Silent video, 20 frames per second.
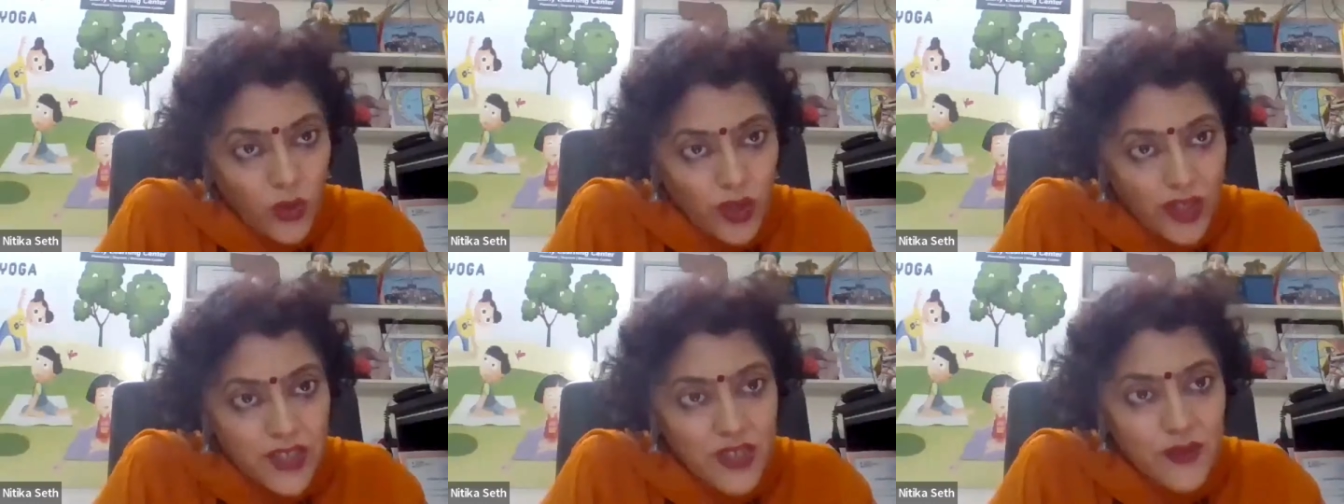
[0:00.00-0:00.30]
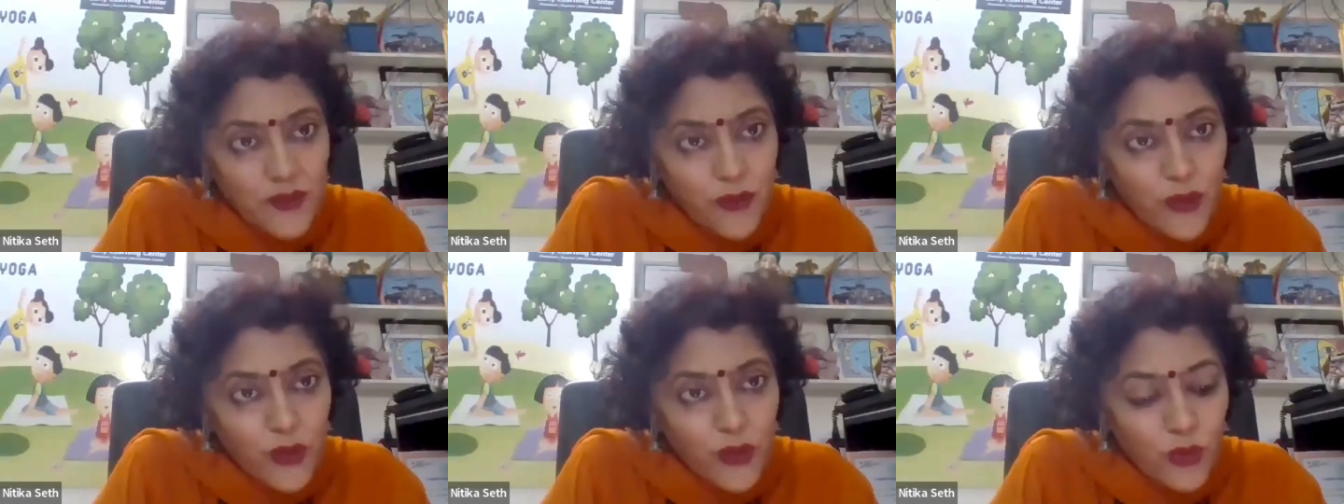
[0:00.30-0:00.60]
are quite
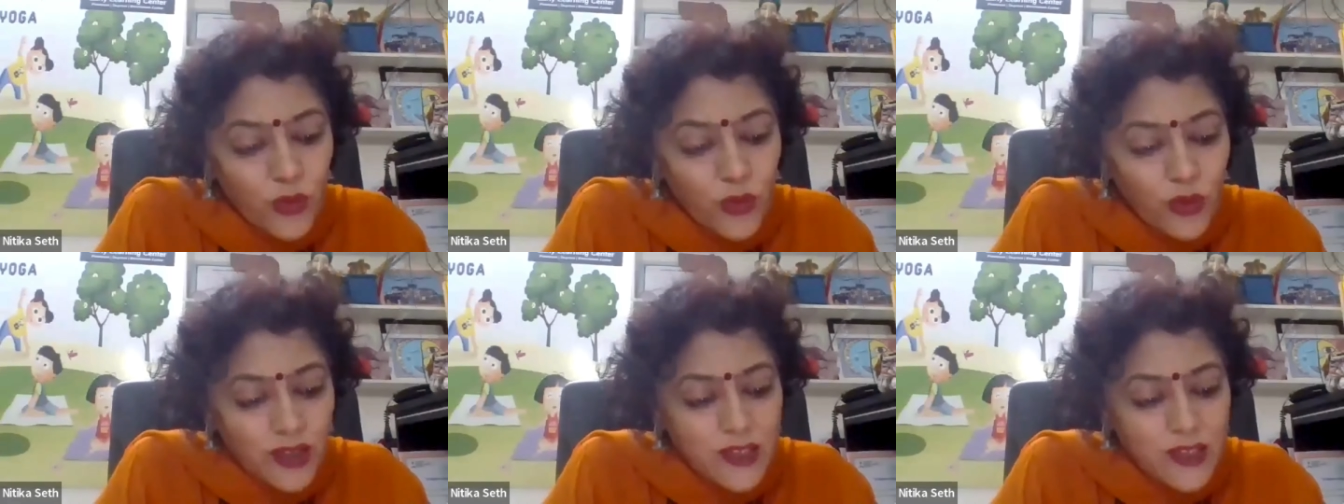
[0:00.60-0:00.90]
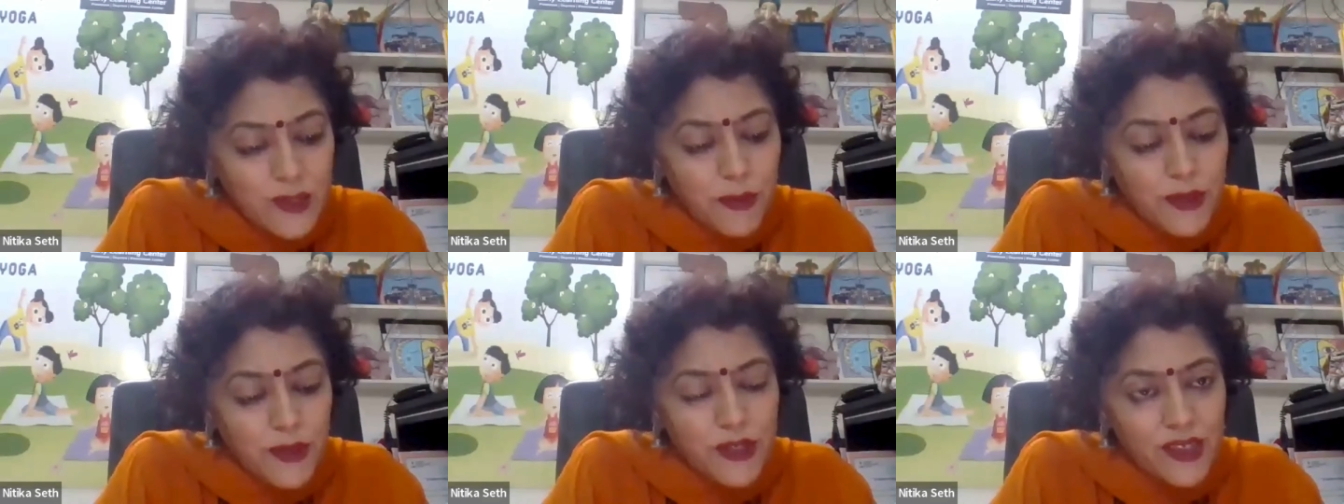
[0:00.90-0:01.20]
a few, and
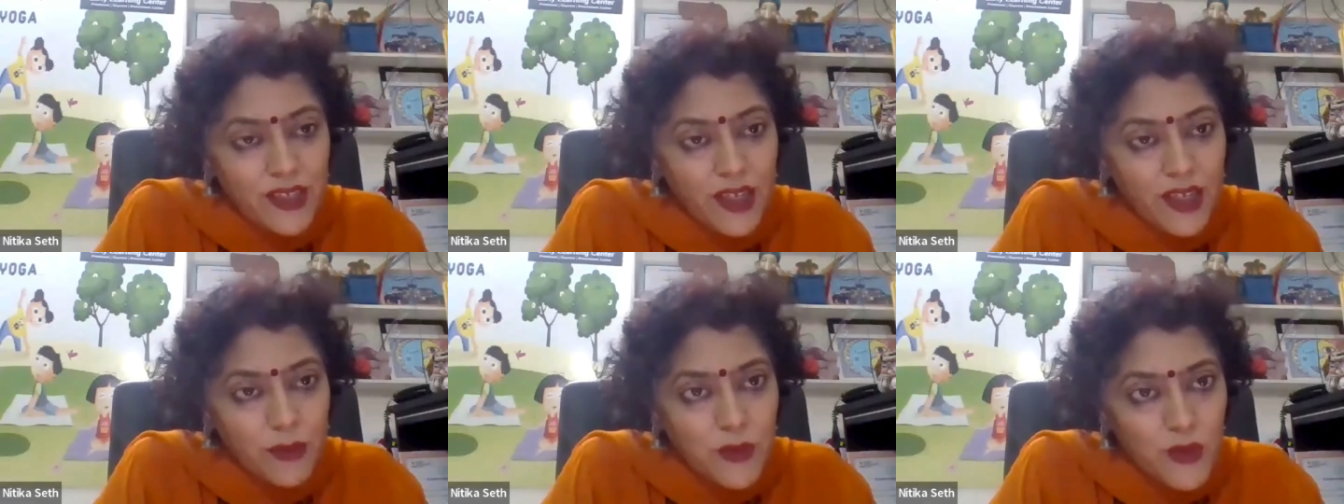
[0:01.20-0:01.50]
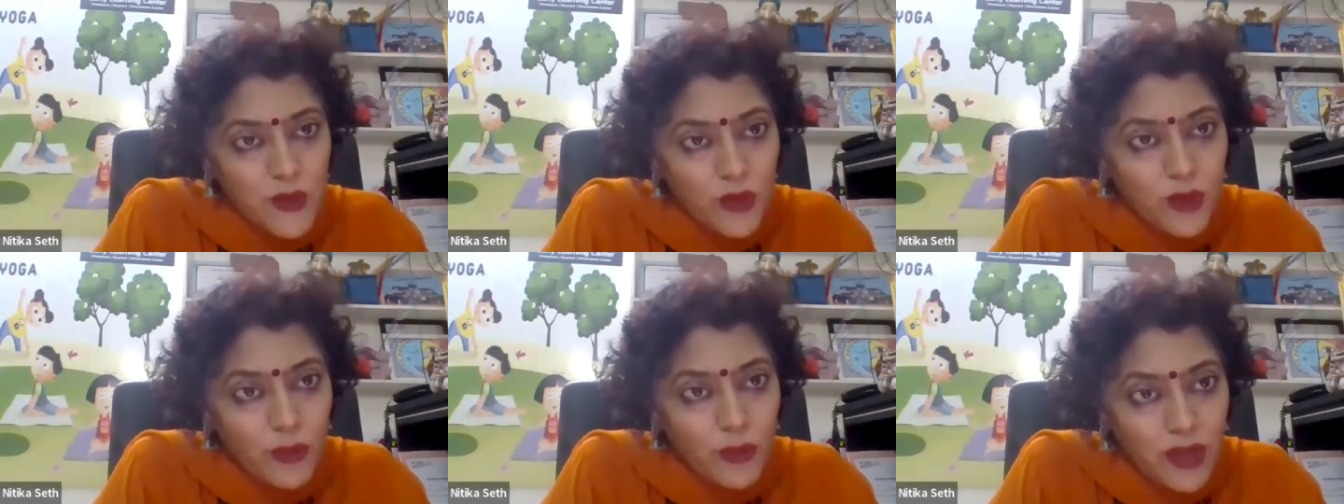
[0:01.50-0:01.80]
especially I'm
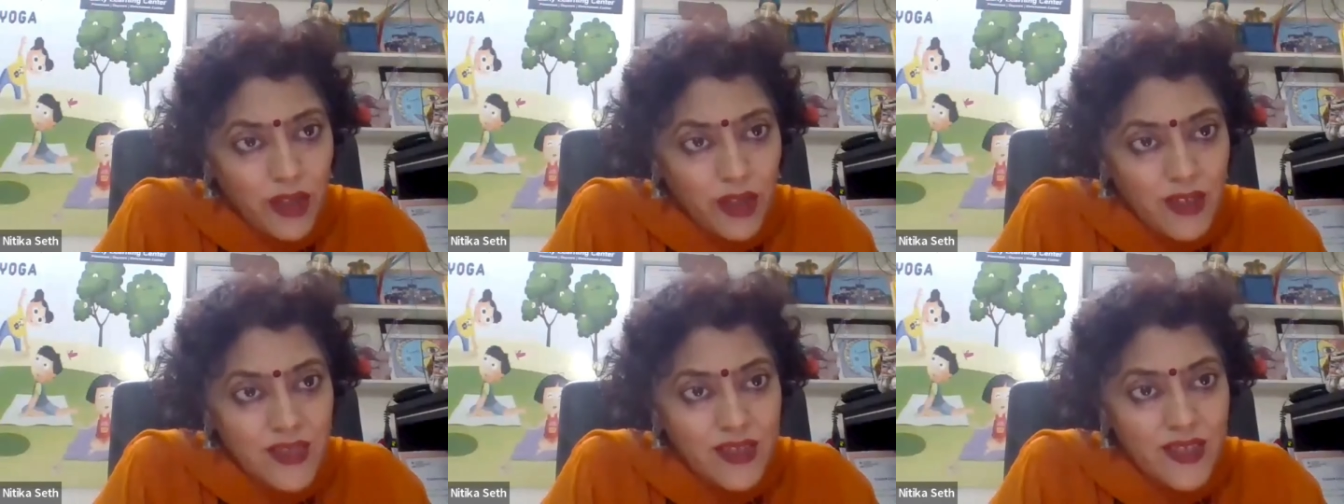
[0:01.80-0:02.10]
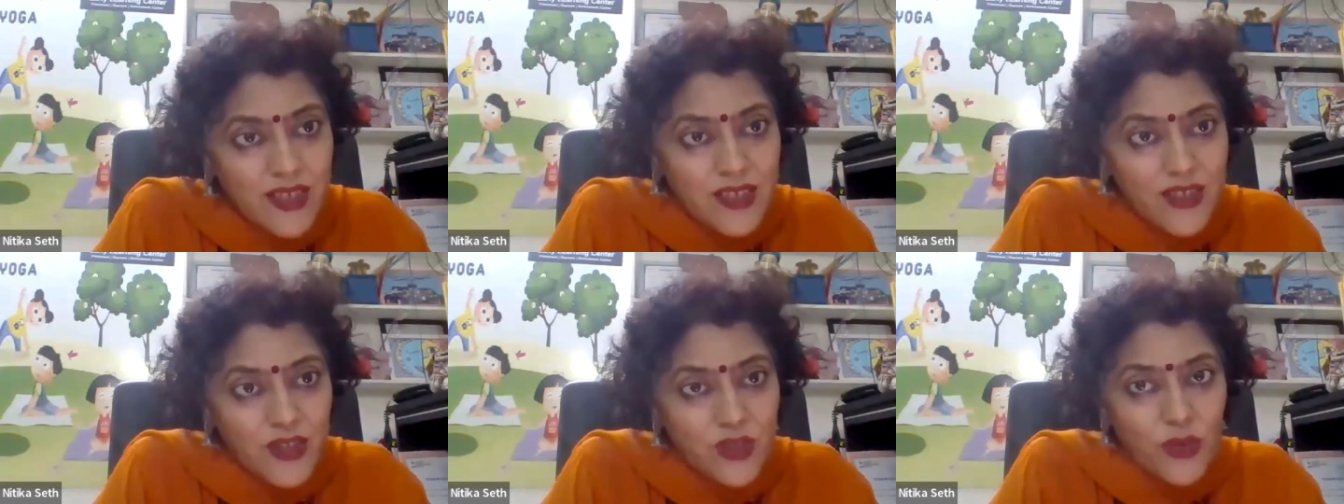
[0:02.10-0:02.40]
so amazed
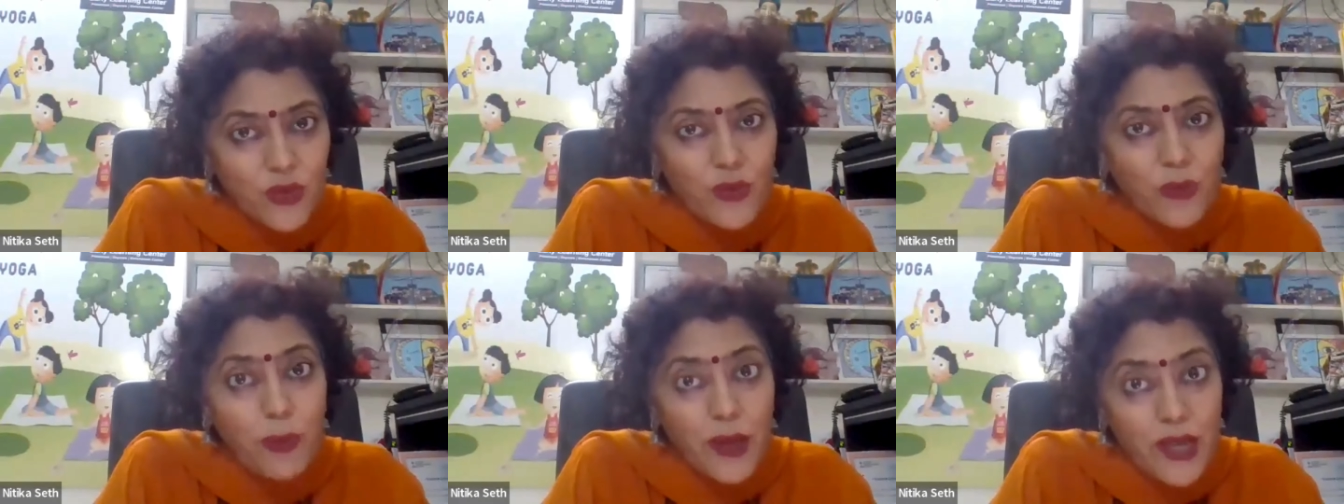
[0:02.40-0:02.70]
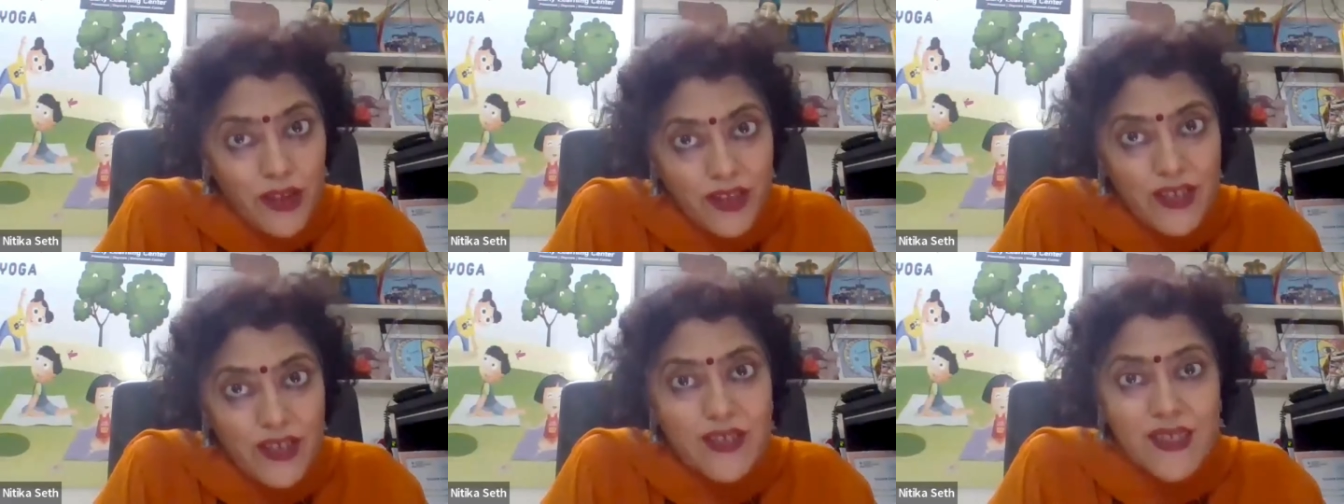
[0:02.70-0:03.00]
that, you know,
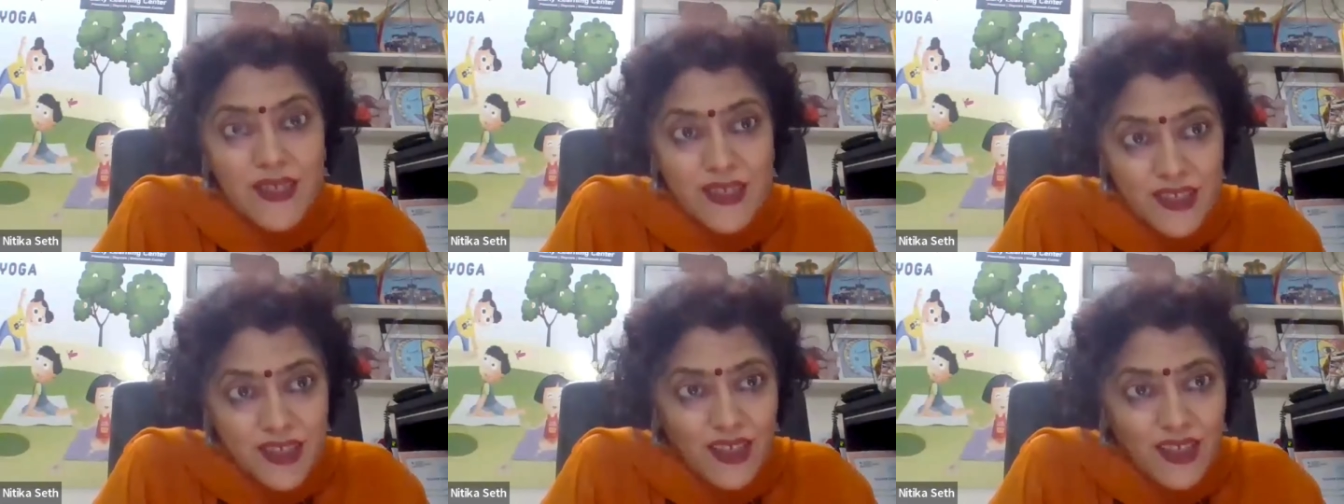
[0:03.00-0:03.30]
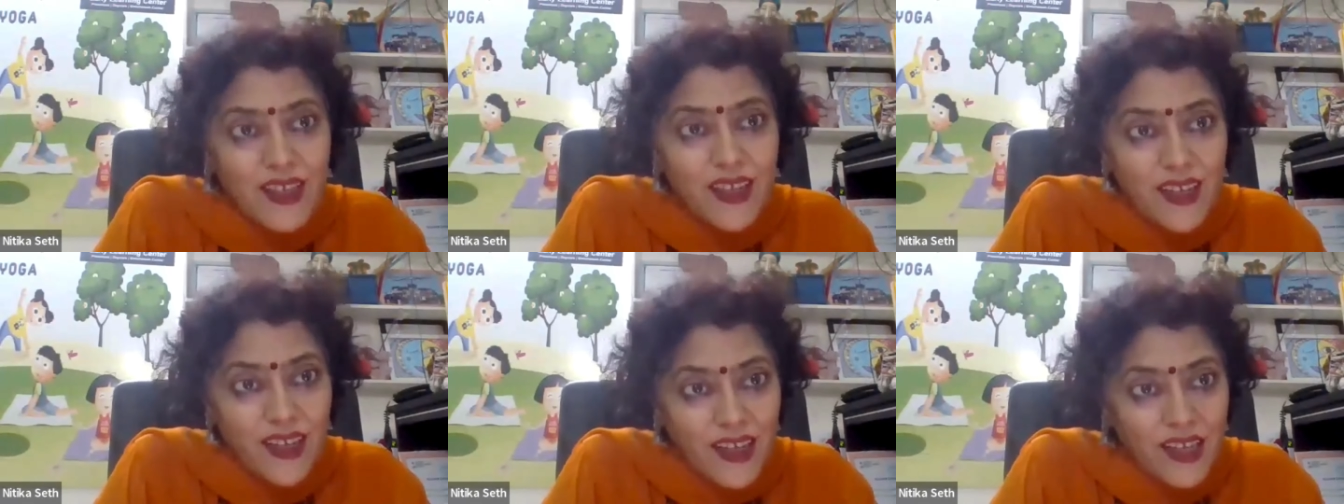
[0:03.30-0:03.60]
parents,
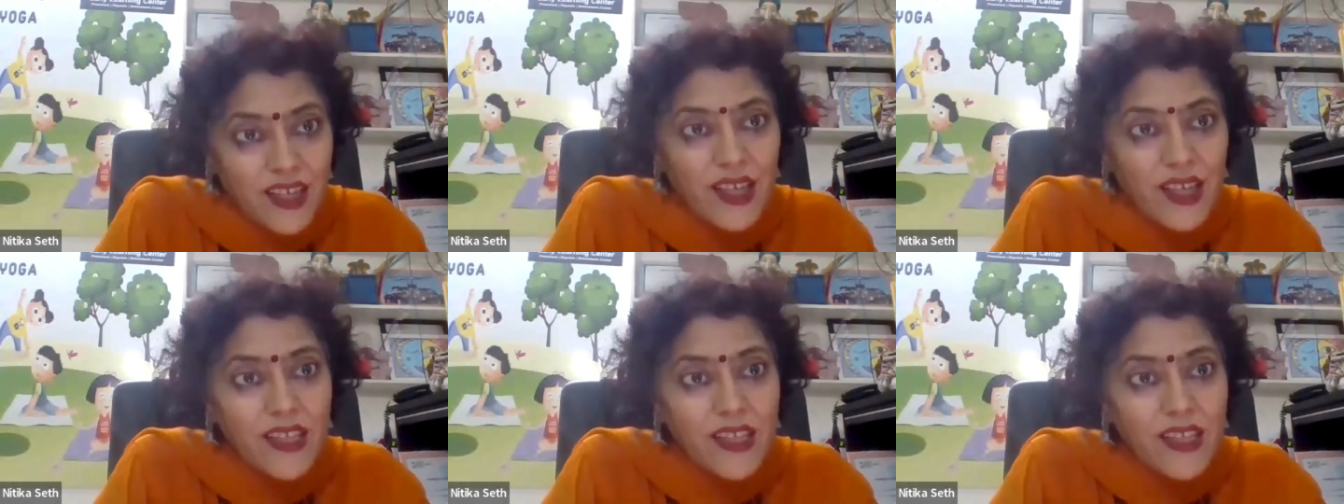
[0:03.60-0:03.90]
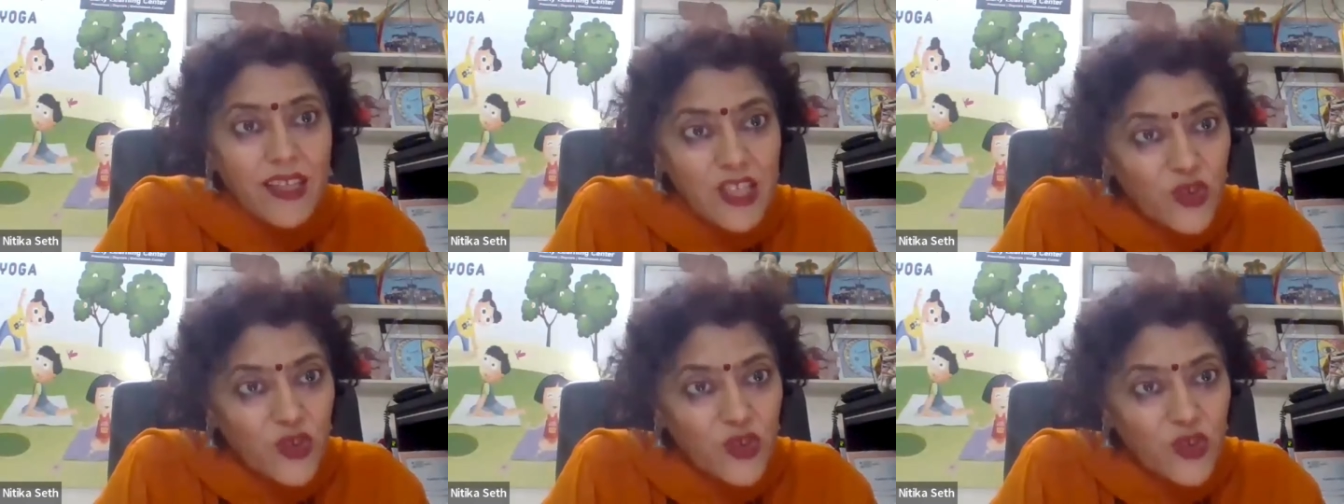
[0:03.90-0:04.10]
like, and